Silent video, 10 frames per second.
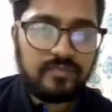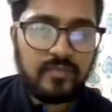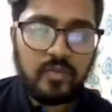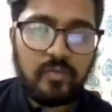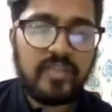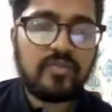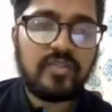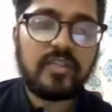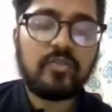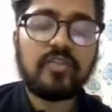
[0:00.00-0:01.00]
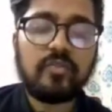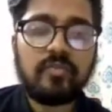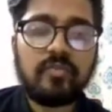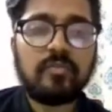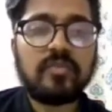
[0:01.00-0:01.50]
to make sure that you do
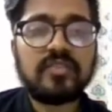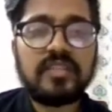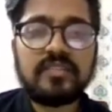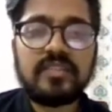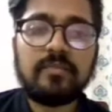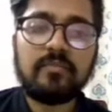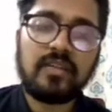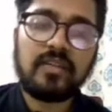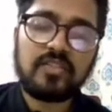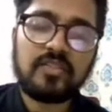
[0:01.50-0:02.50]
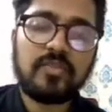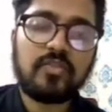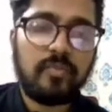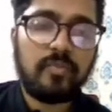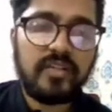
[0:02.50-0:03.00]
remember CC with customer,
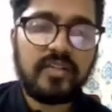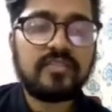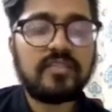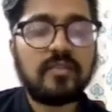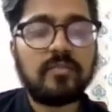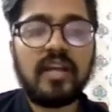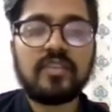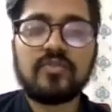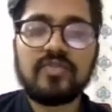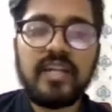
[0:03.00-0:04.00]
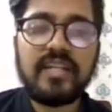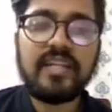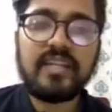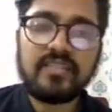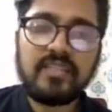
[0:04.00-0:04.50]
competitors, supplier, society,
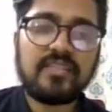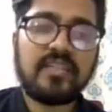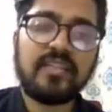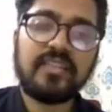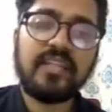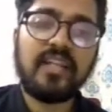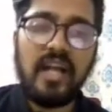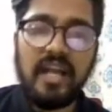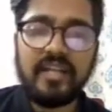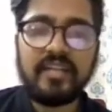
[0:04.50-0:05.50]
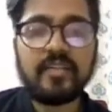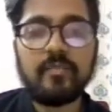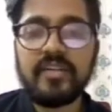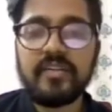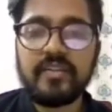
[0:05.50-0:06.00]
SS, and then I,
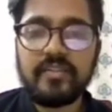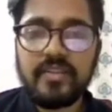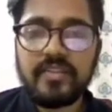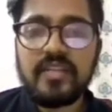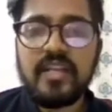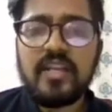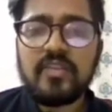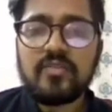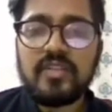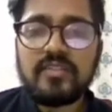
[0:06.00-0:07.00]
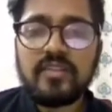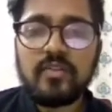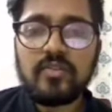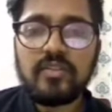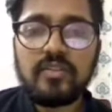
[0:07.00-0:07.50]
intermediaries. So these are all
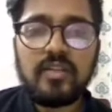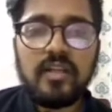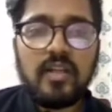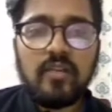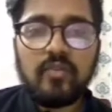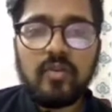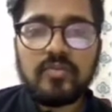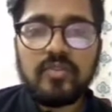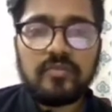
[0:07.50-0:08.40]
the forms of